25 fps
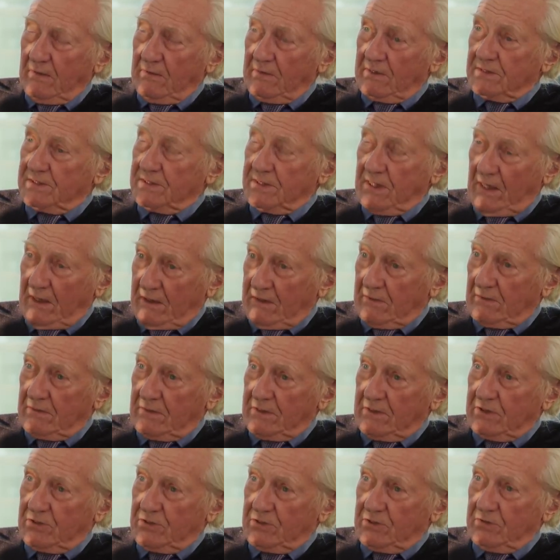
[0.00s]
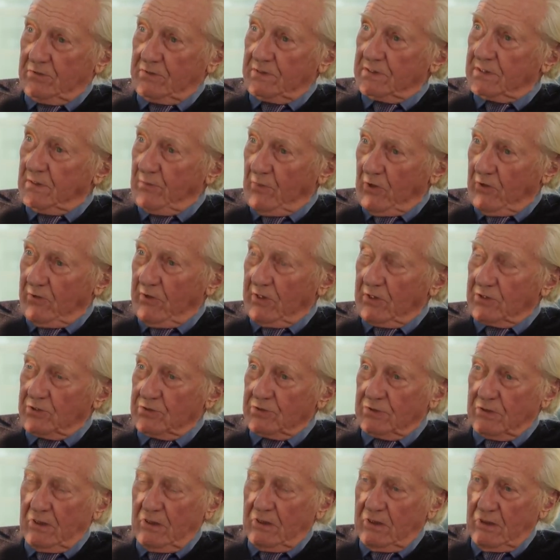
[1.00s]
The second issue is
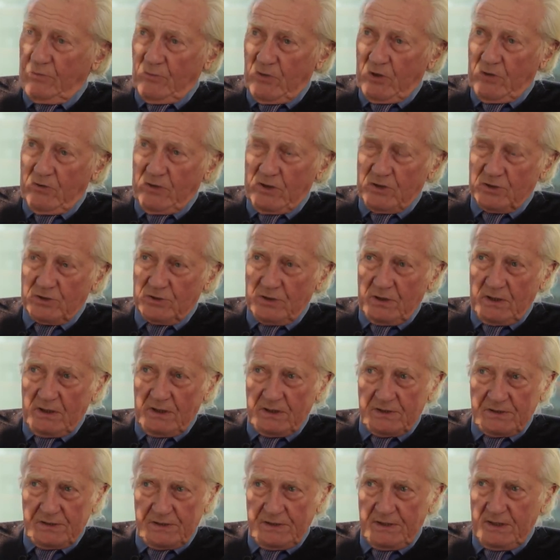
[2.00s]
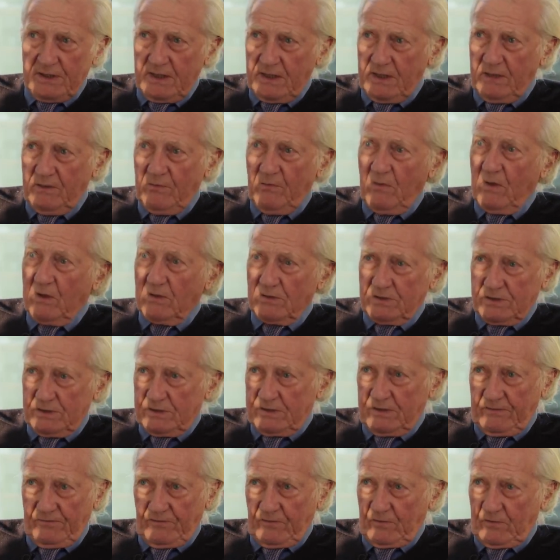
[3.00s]
immigration, and immigration is the
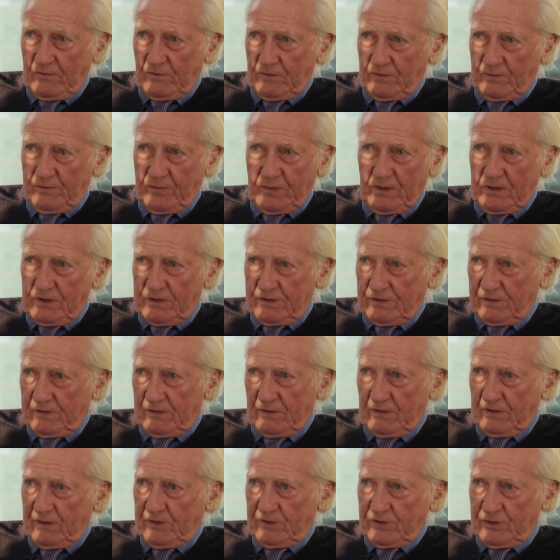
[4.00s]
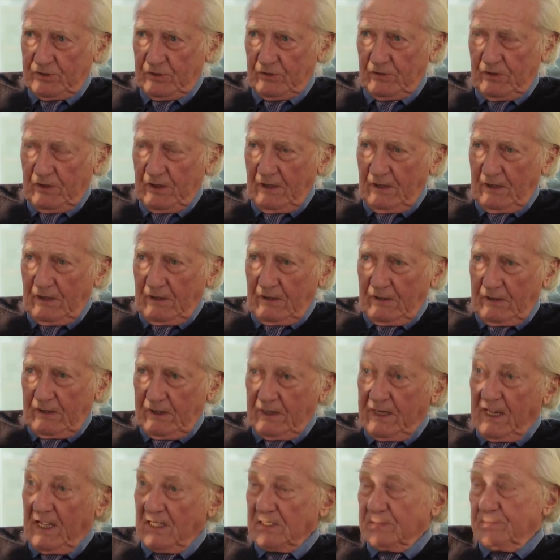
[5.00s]
most difficult political issue.
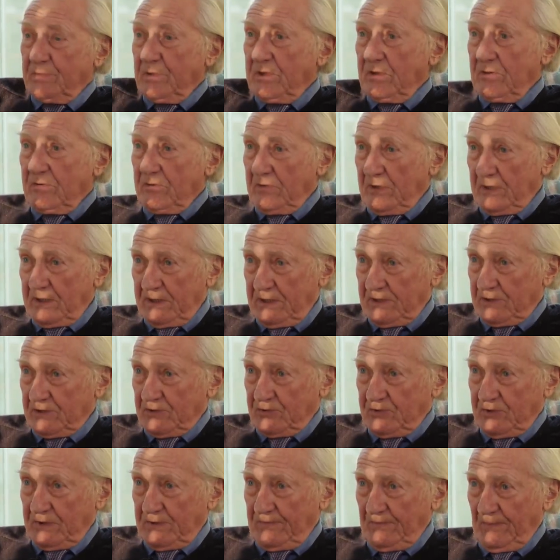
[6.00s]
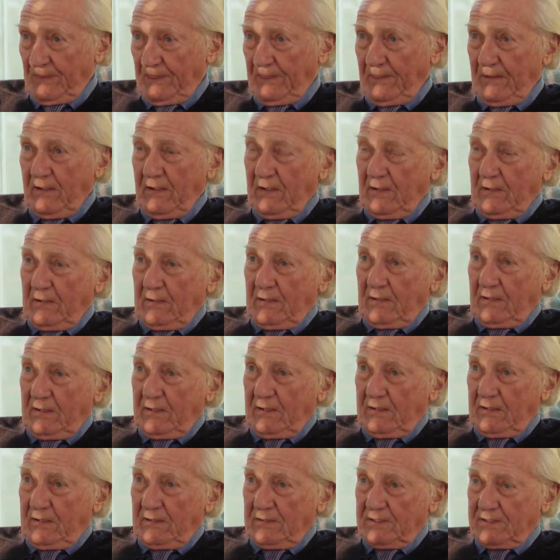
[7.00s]
It has been throughout history.
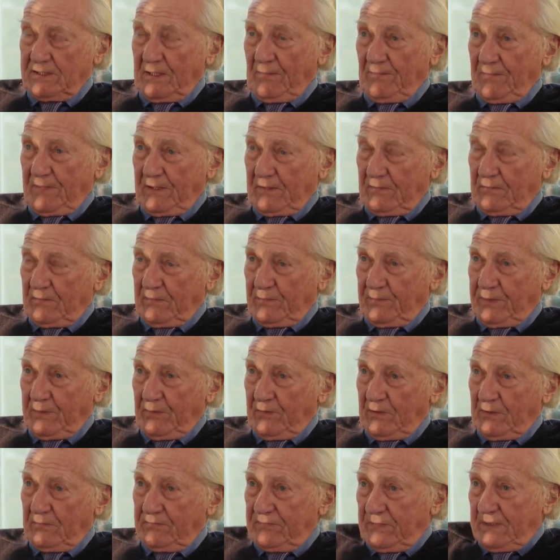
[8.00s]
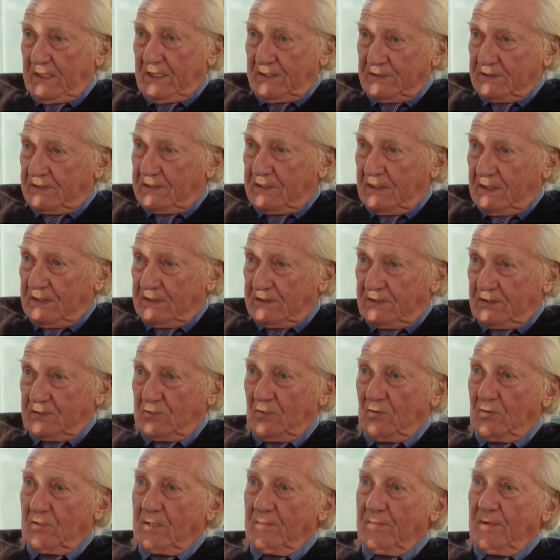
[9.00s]
It's something people hesitate to
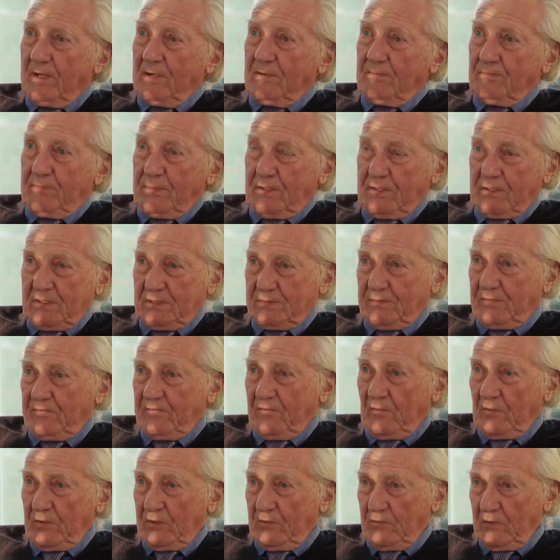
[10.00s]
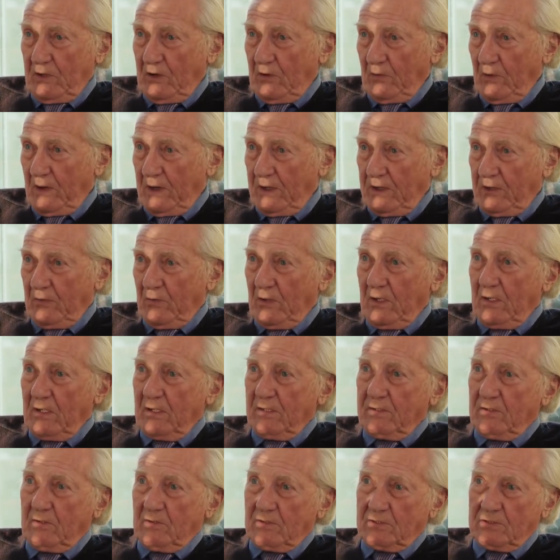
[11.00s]
talk about because before you know where you
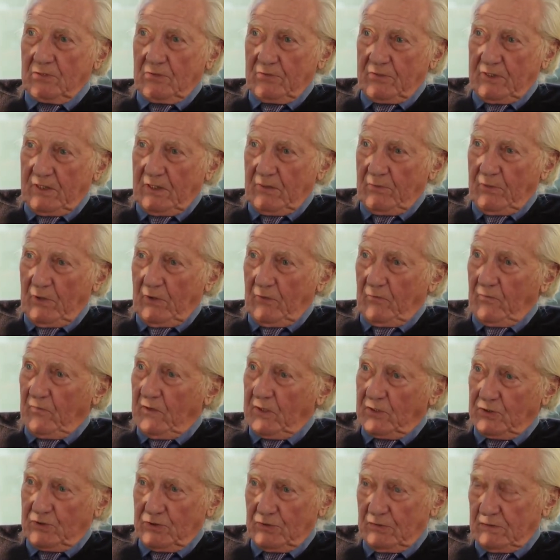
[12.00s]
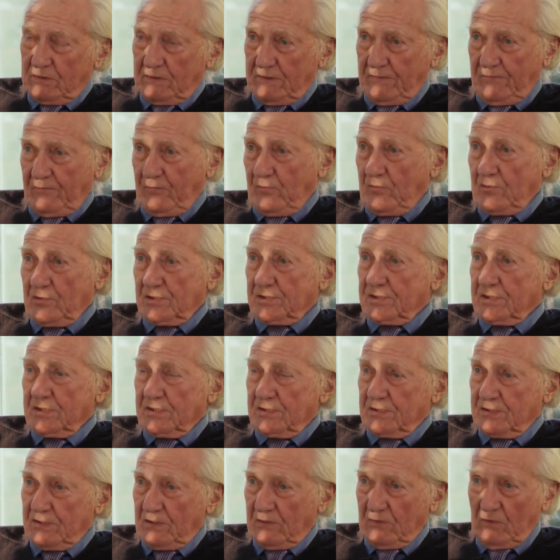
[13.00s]
are, you're talking about racial
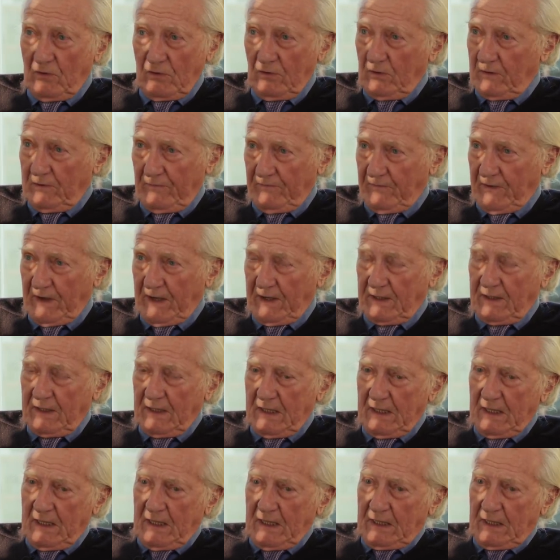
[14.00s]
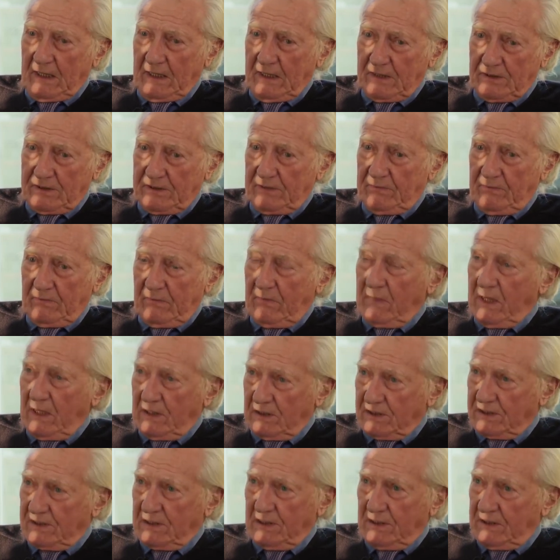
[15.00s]
differences and all of that. It's
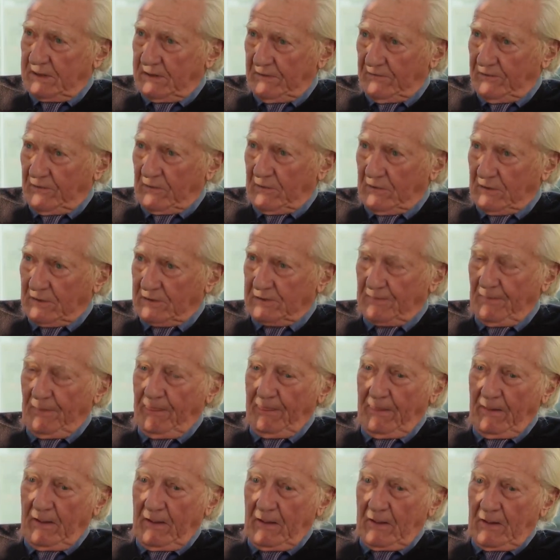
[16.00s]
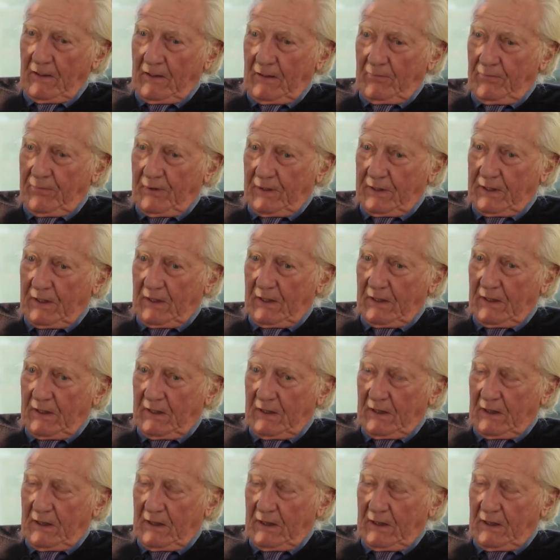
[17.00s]
immensely difficult. But